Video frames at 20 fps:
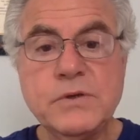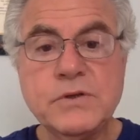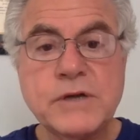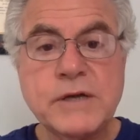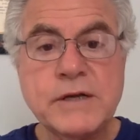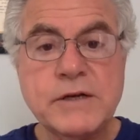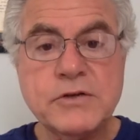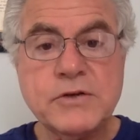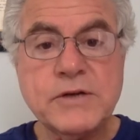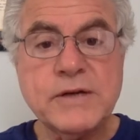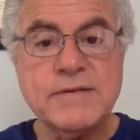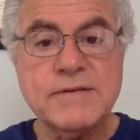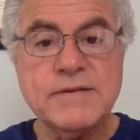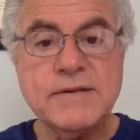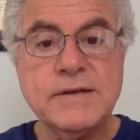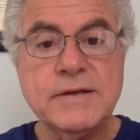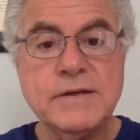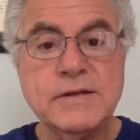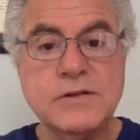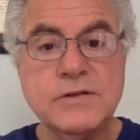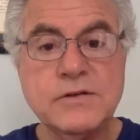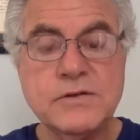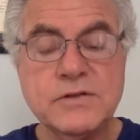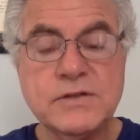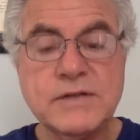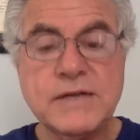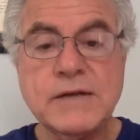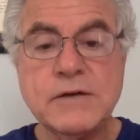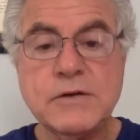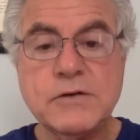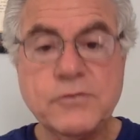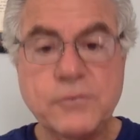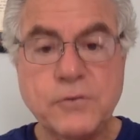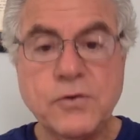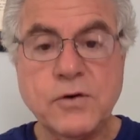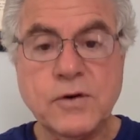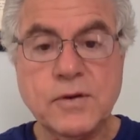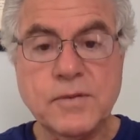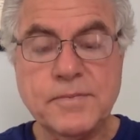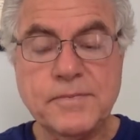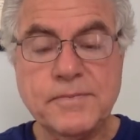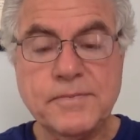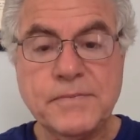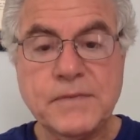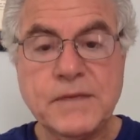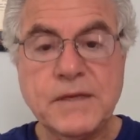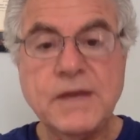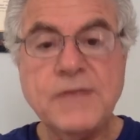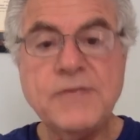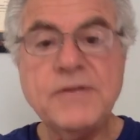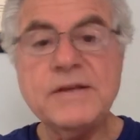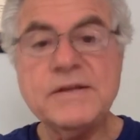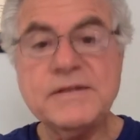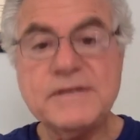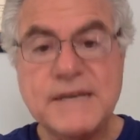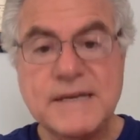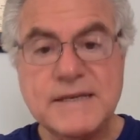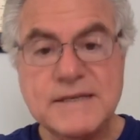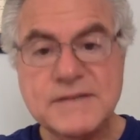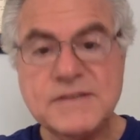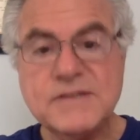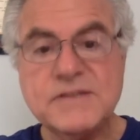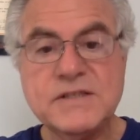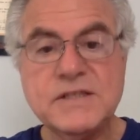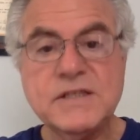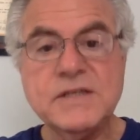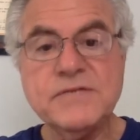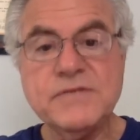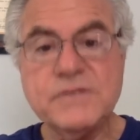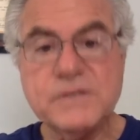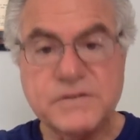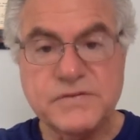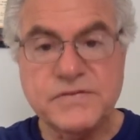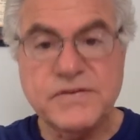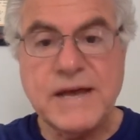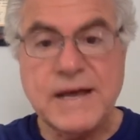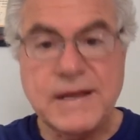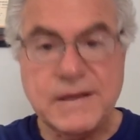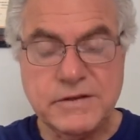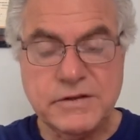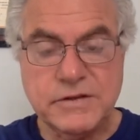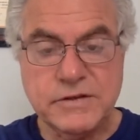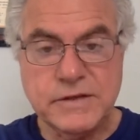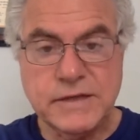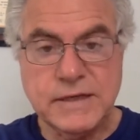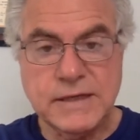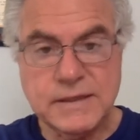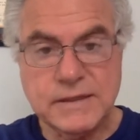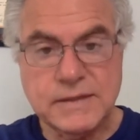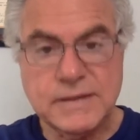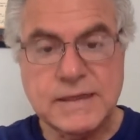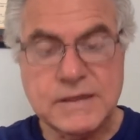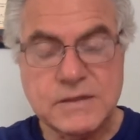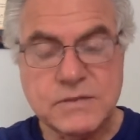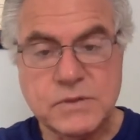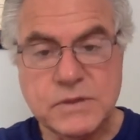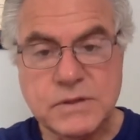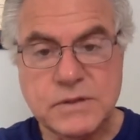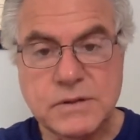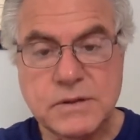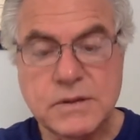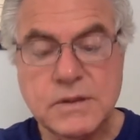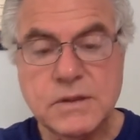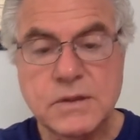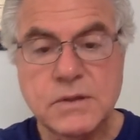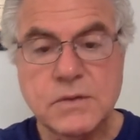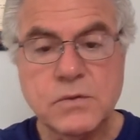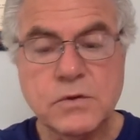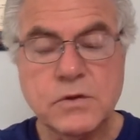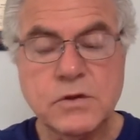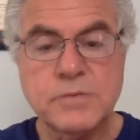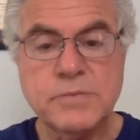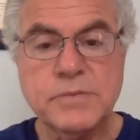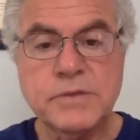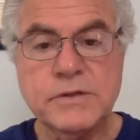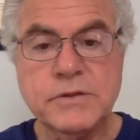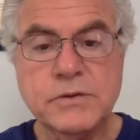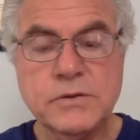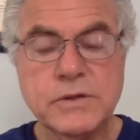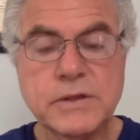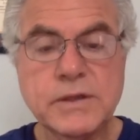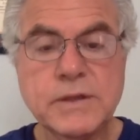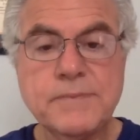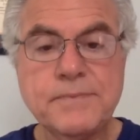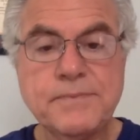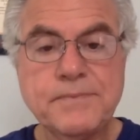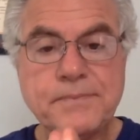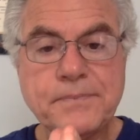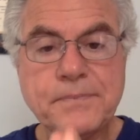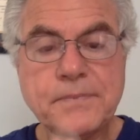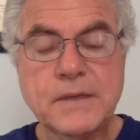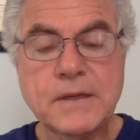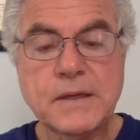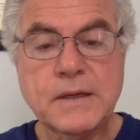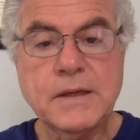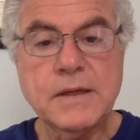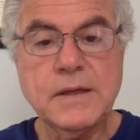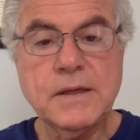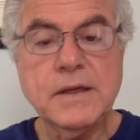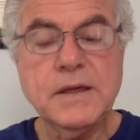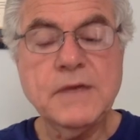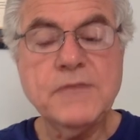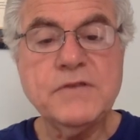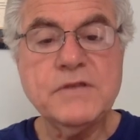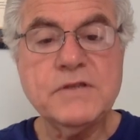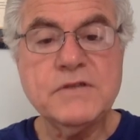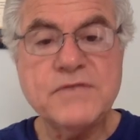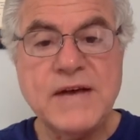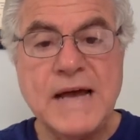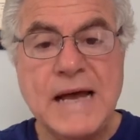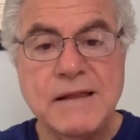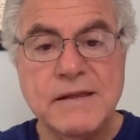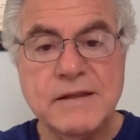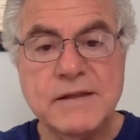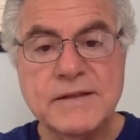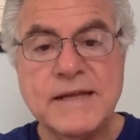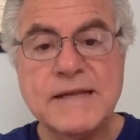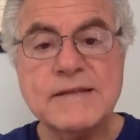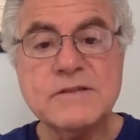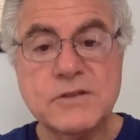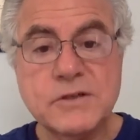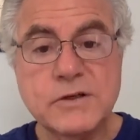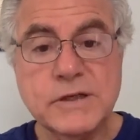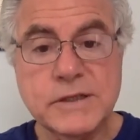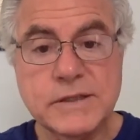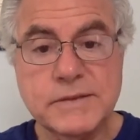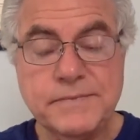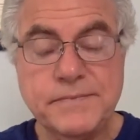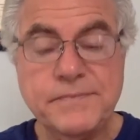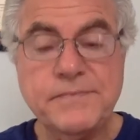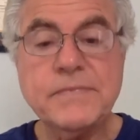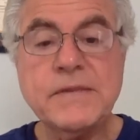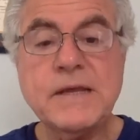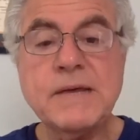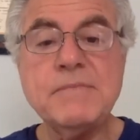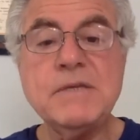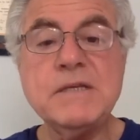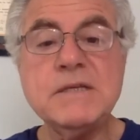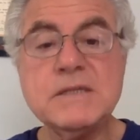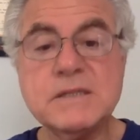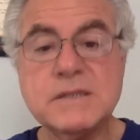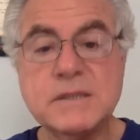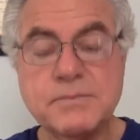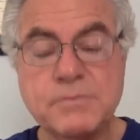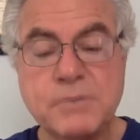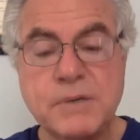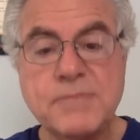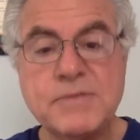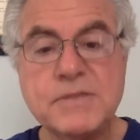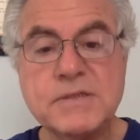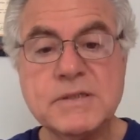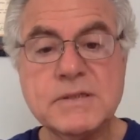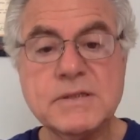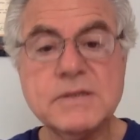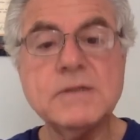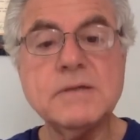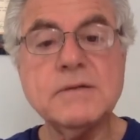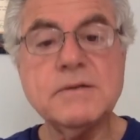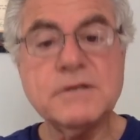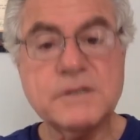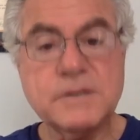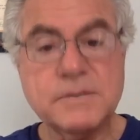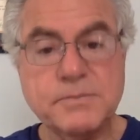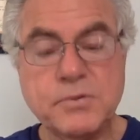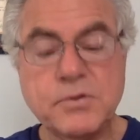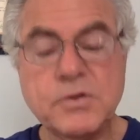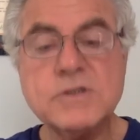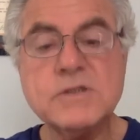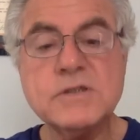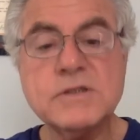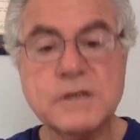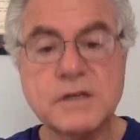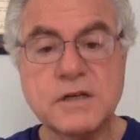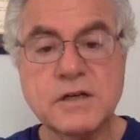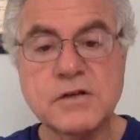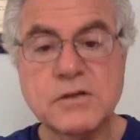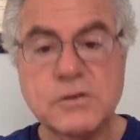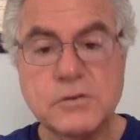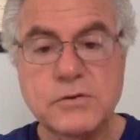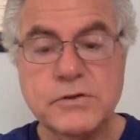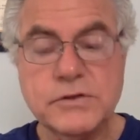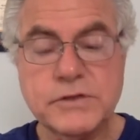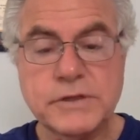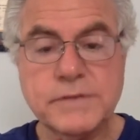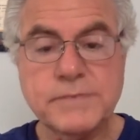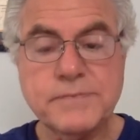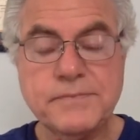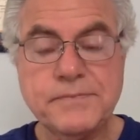try to translate it into standard form and then test to see if it's valid or not. That's what we're going to be doing. If it's valid, that's good. That means the premise supports the conclusion.